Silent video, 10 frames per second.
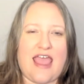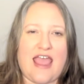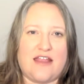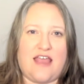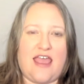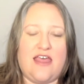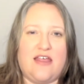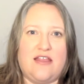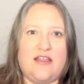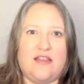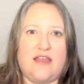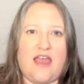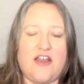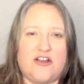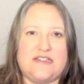tactile
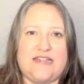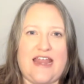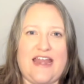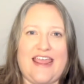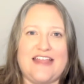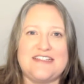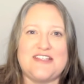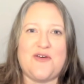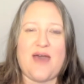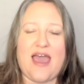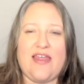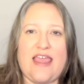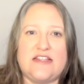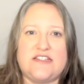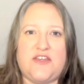understanding. And so I
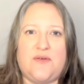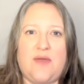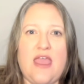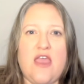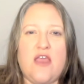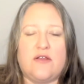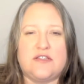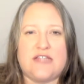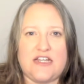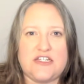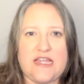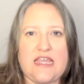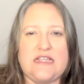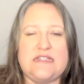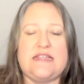like to touch
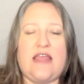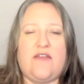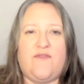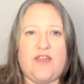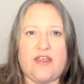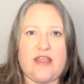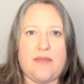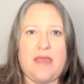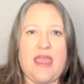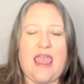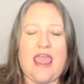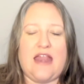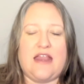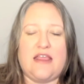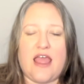things and feel them
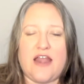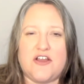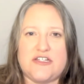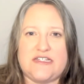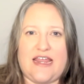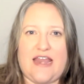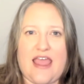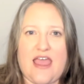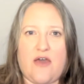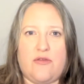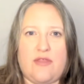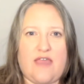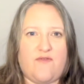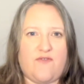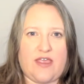and understand how
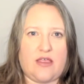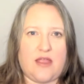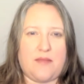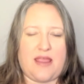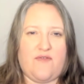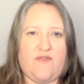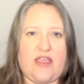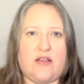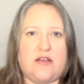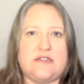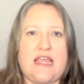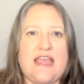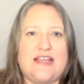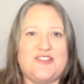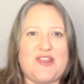they feel in my fingers.
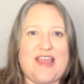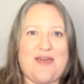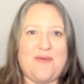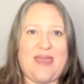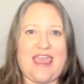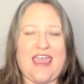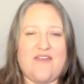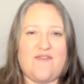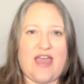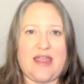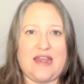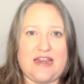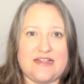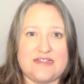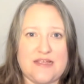So that way, if I
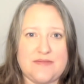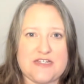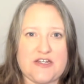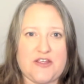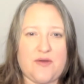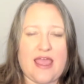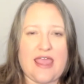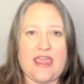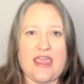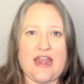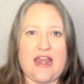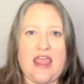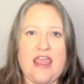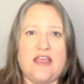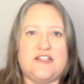need to substitute, I can
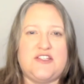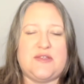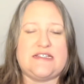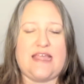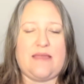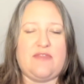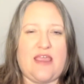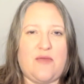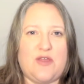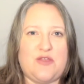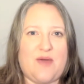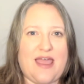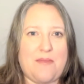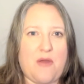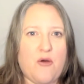do the same thing with what
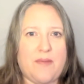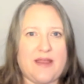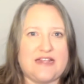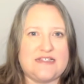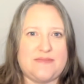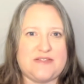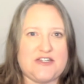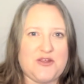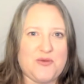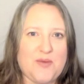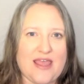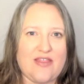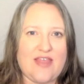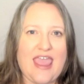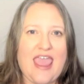I'm hoping to substitute
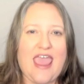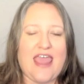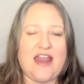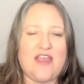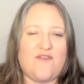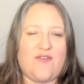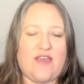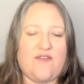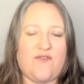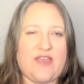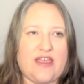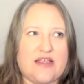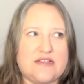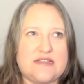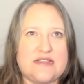with. And if it
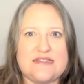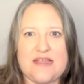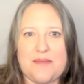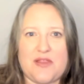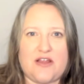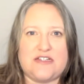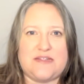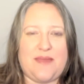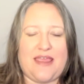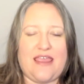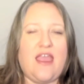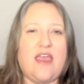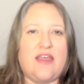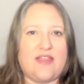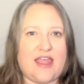feels similar to me,
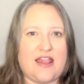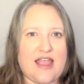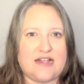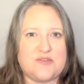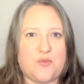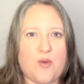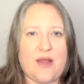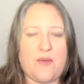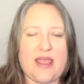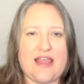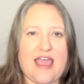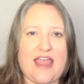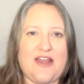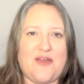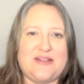then that's one way that
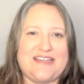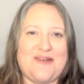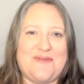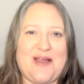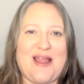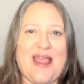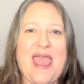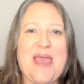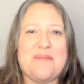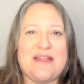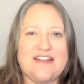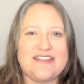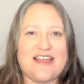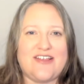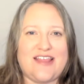I know it's going to work. But there's
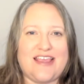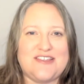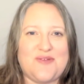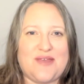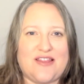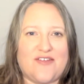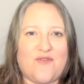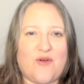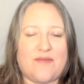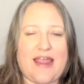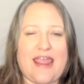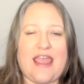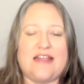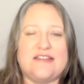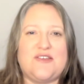other things you can look for, right?
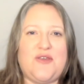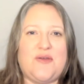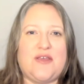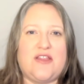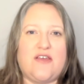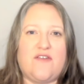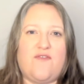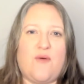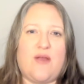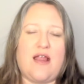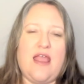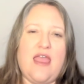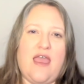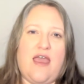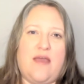And so you could look for,
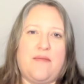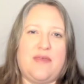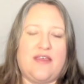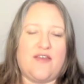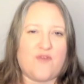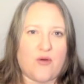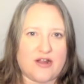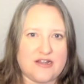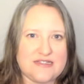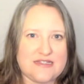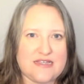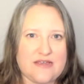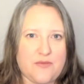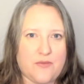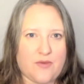of course,
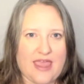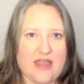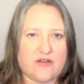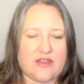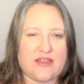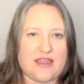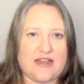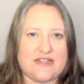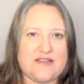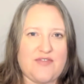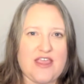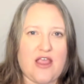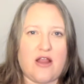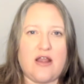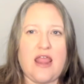the weight or the thickness of the
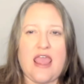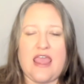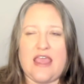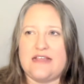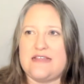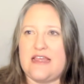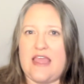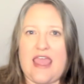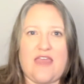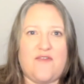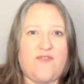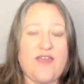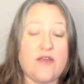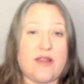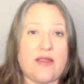yarn. Is it a
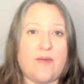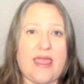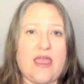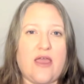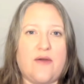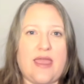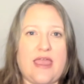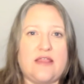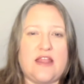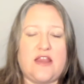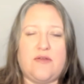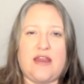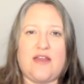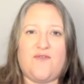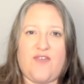fingering weight? Okay, then you
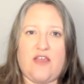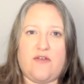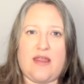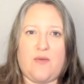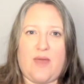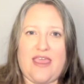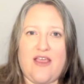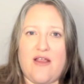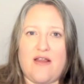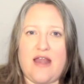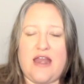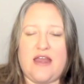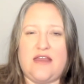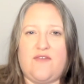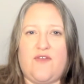need a fingering weight yarn in
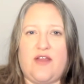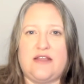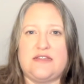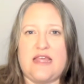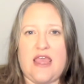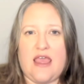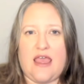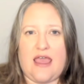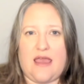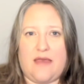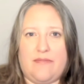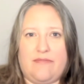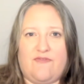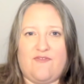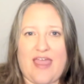a different
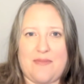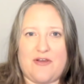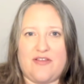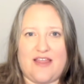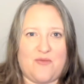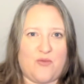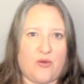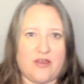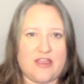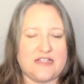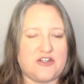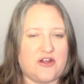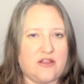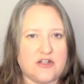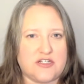fiber than wool because
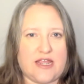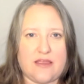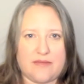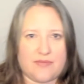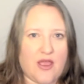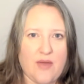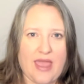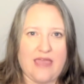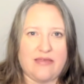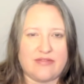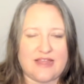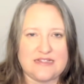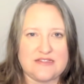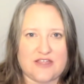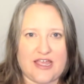you're allergic. Okay,
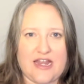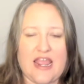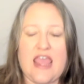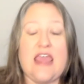that's good.